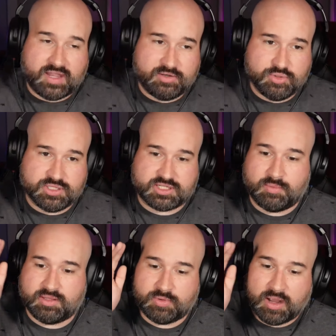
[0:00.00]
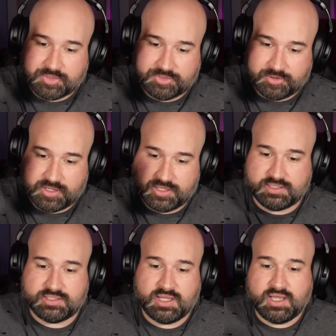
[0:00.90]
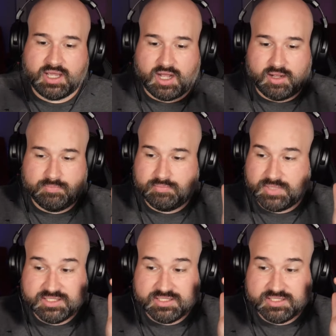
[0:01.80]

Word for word: news is coming throughout the 30s, um, in